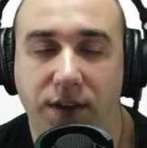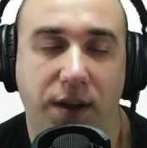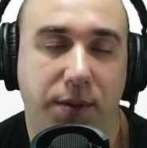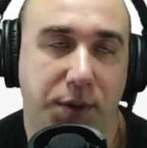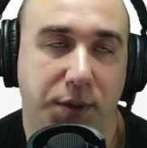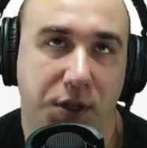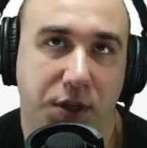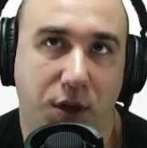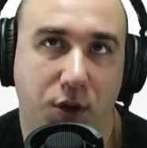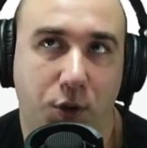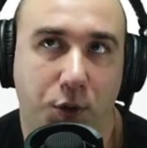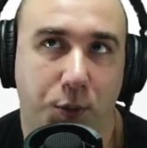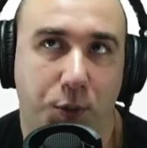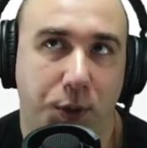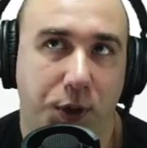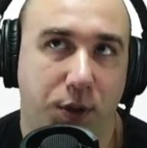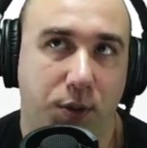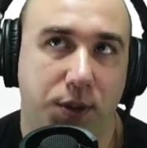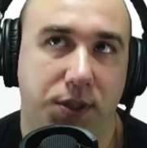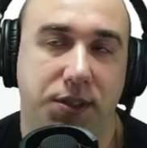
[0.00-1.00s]
I mean, low will
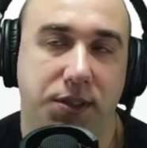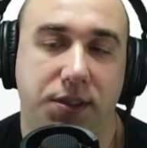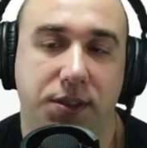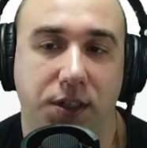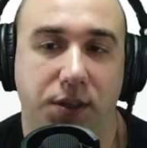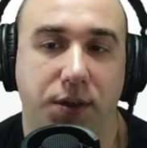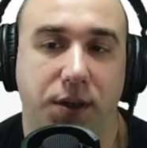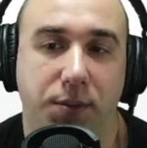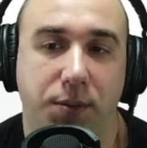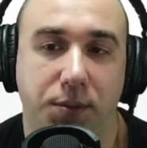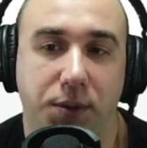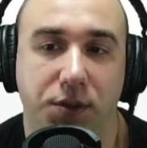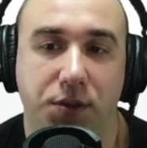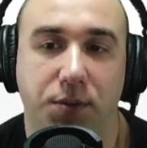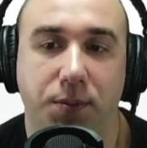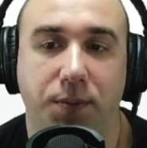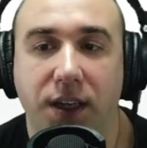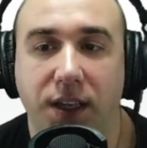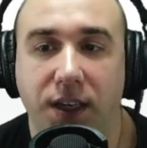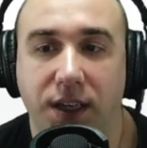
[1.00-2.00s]
be always 0, I
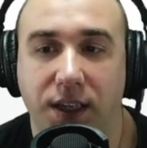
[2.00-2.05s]
presume.